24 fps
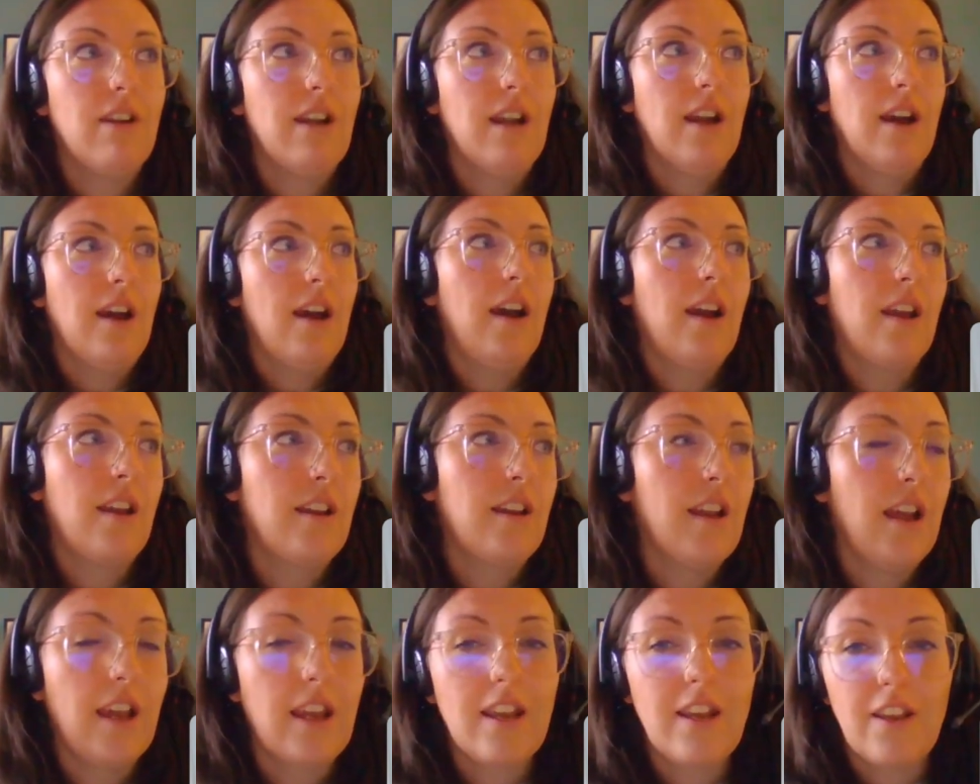And I
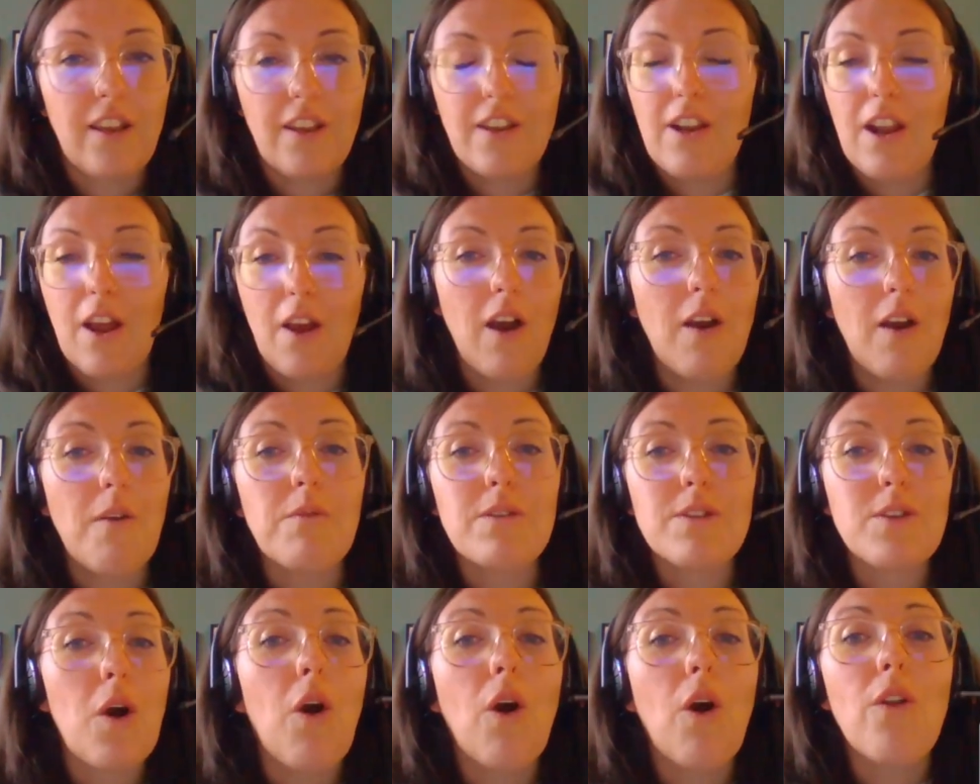
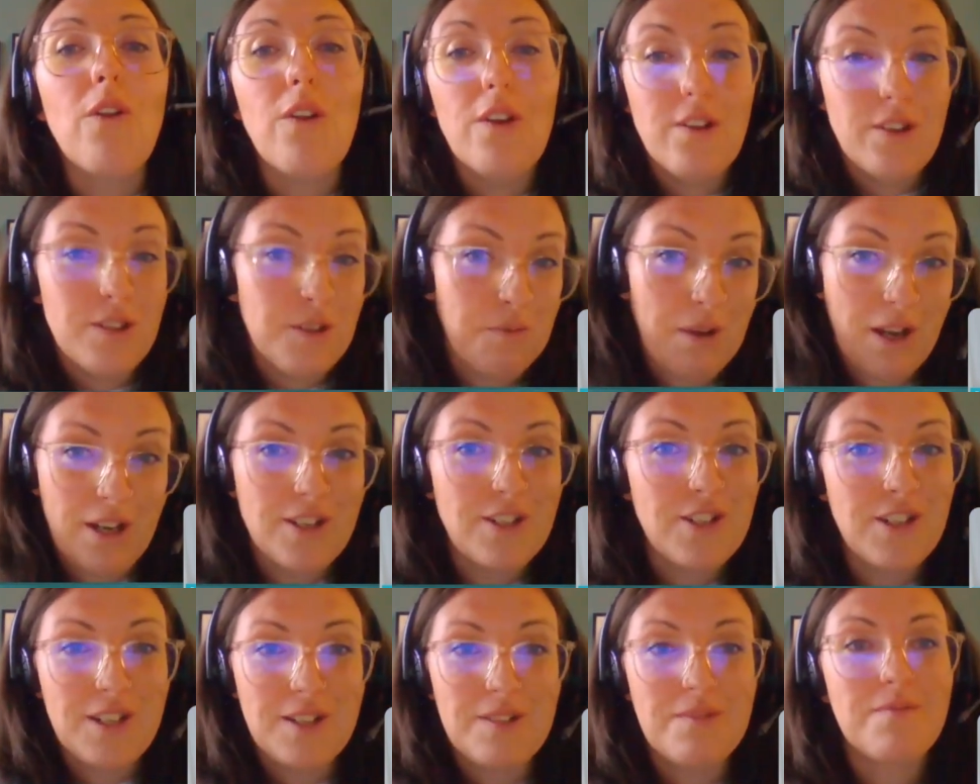was honoured when
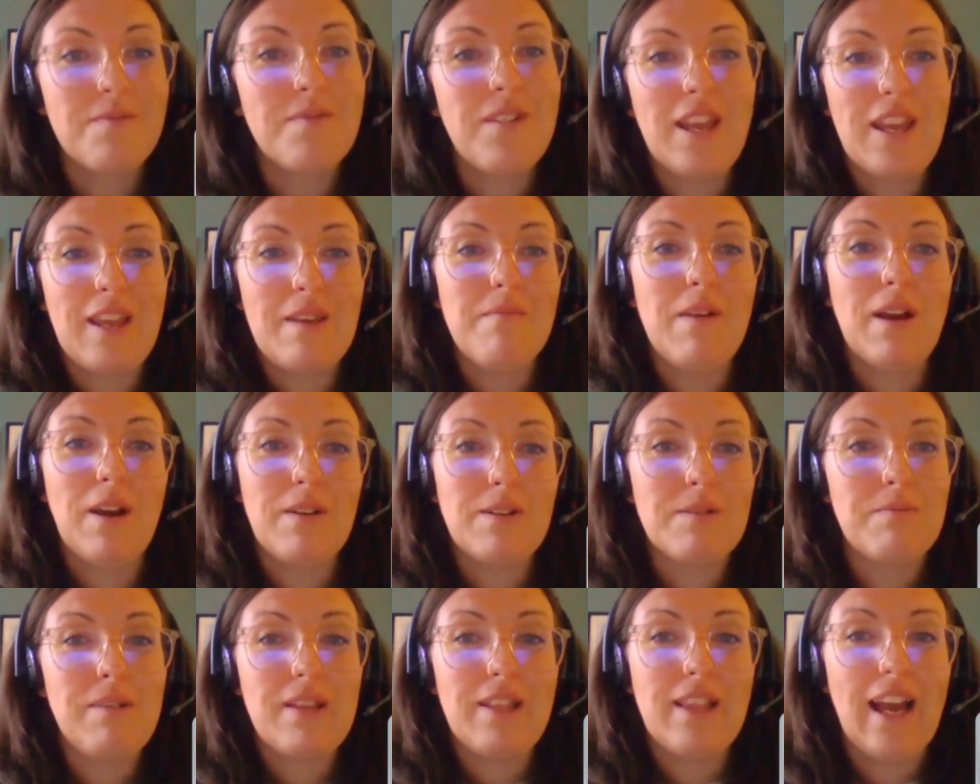she
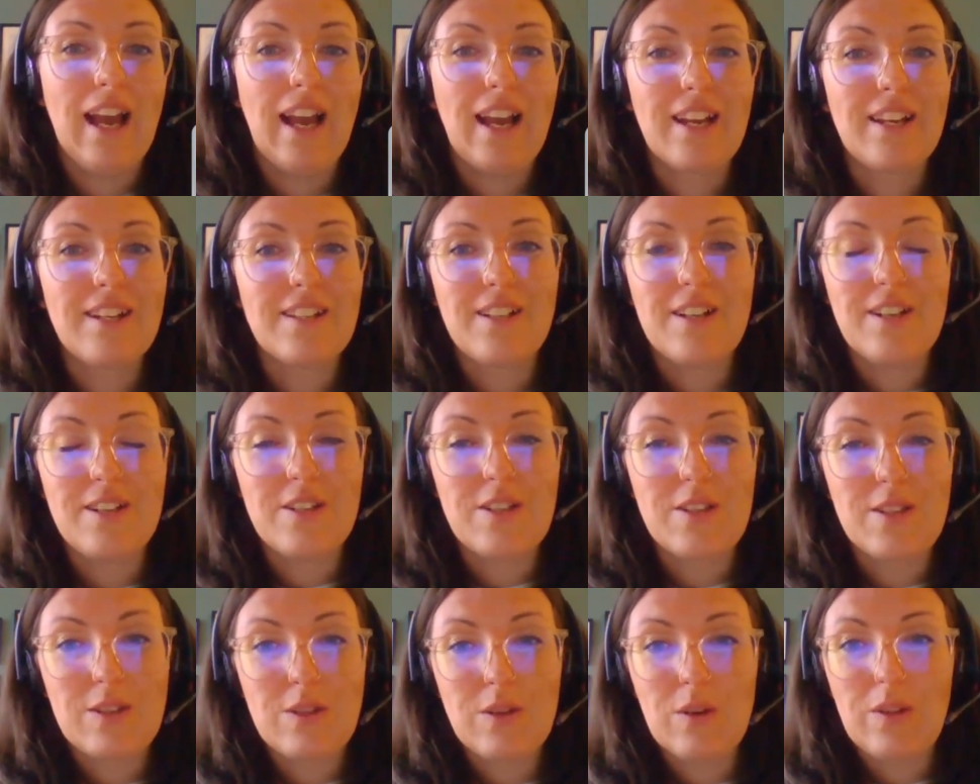emailed me that, because I
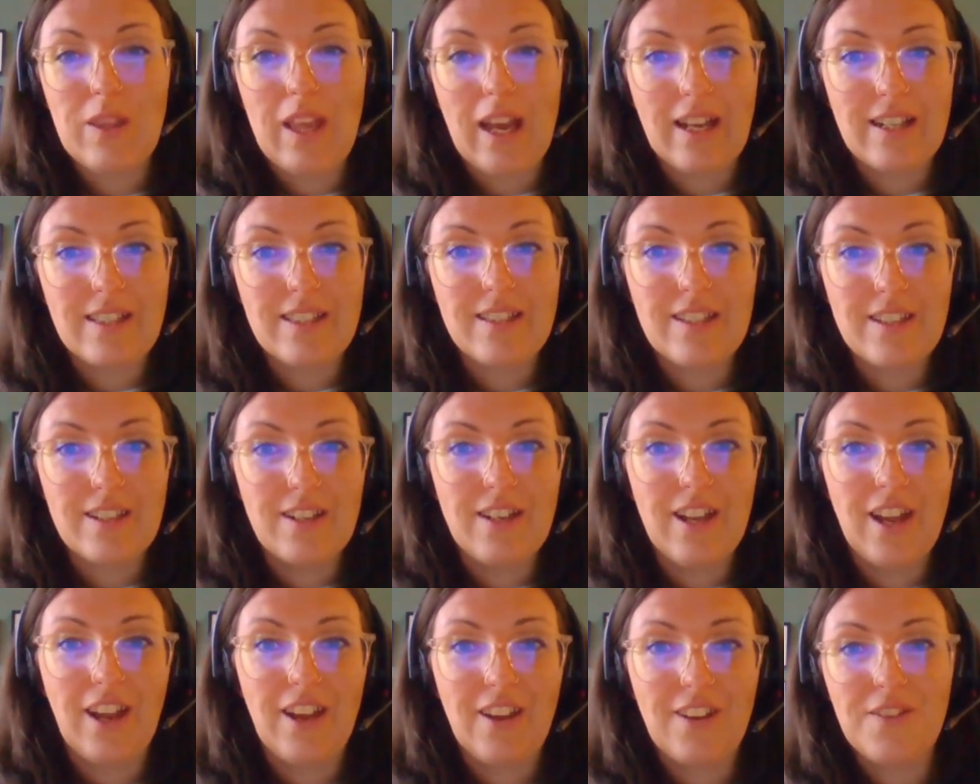just thought that's,
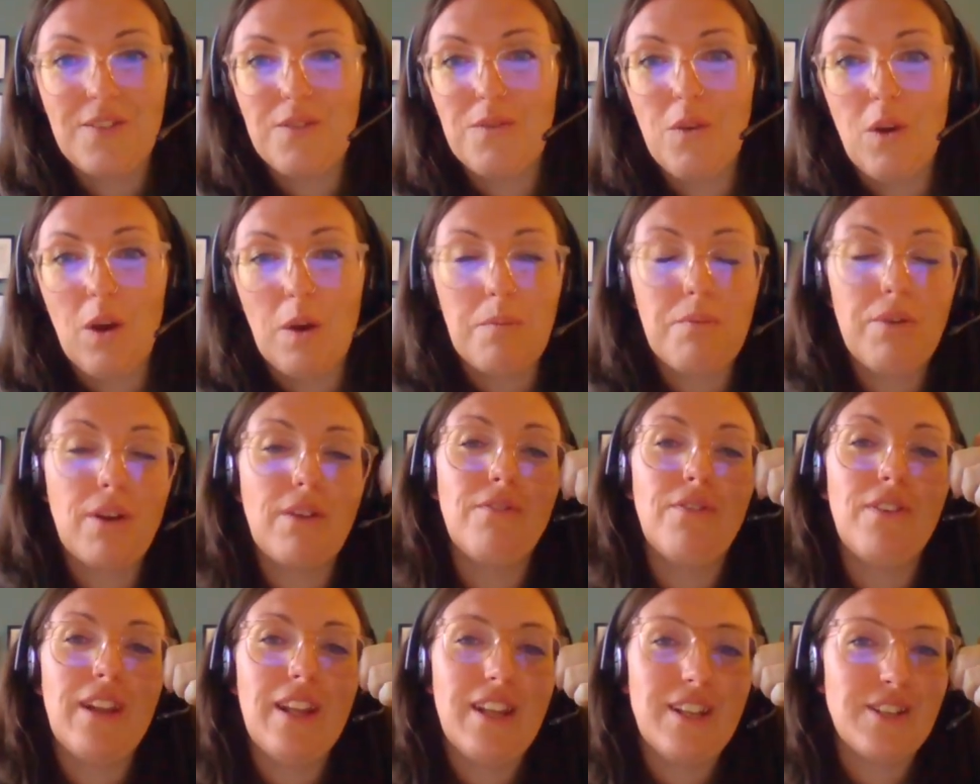you know, what a
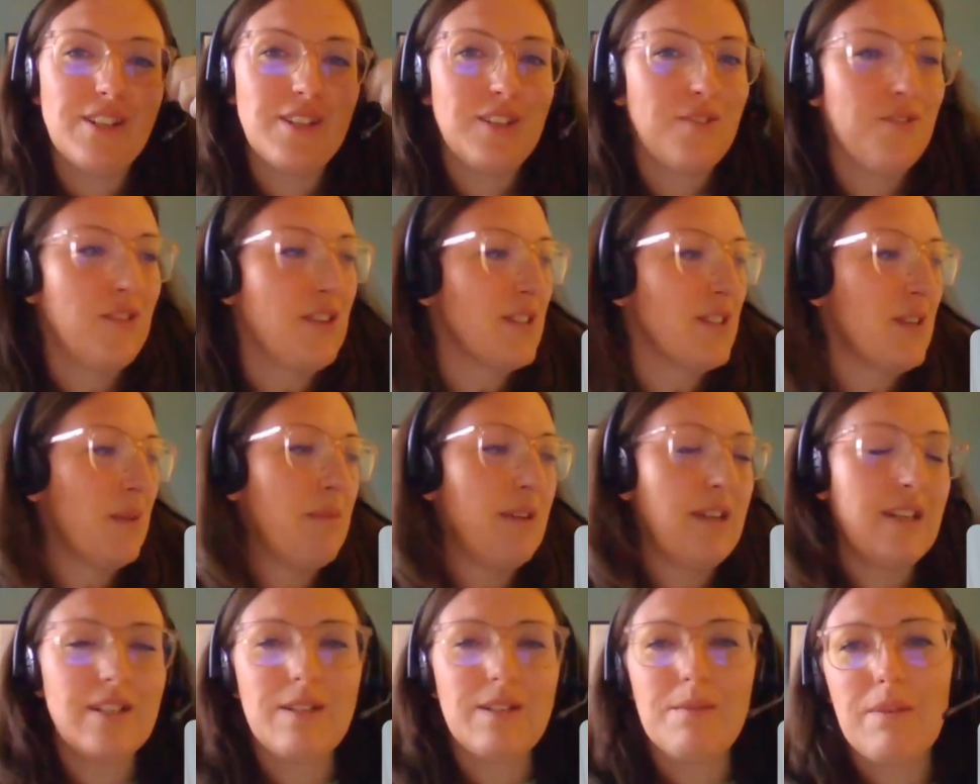privilege for
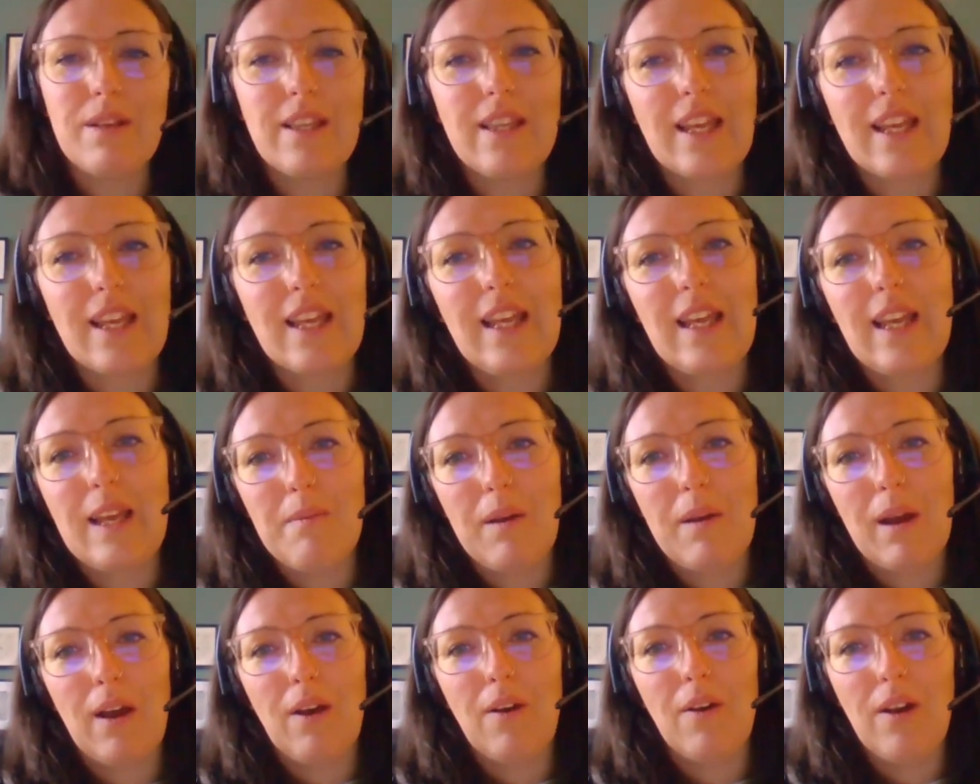somebody to be thinking
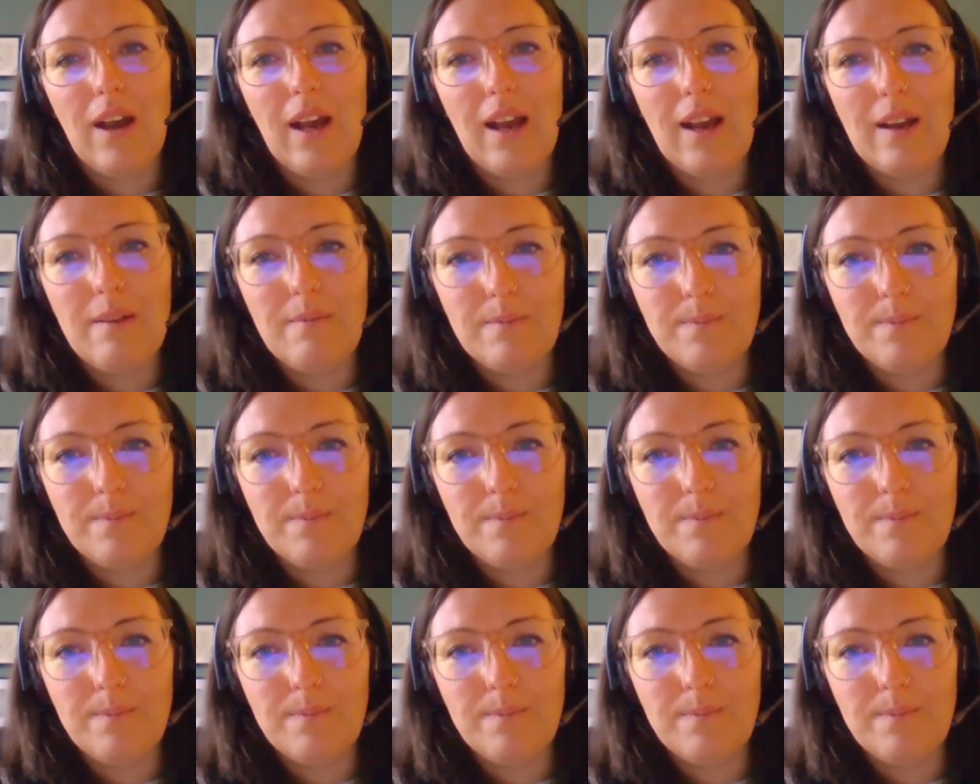about,